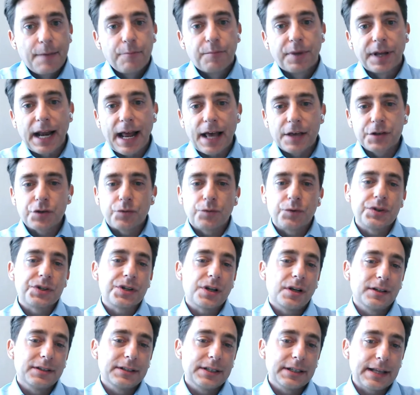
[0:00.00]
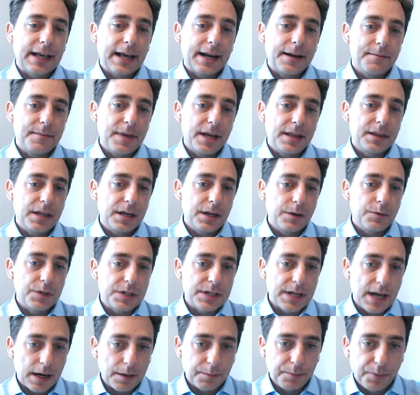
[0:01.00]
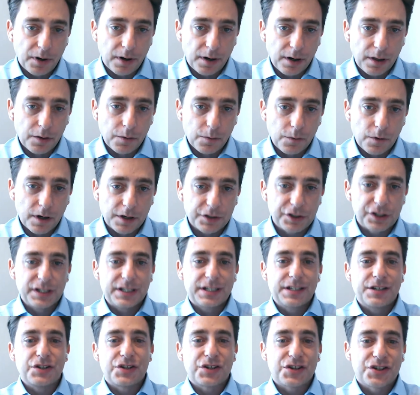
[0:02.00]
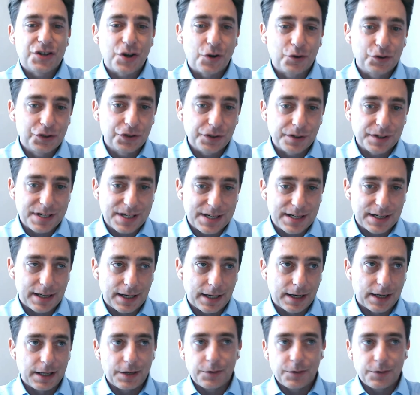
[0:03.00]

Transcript: But as a result of that, it meant that he was not a part of the Washington social scene.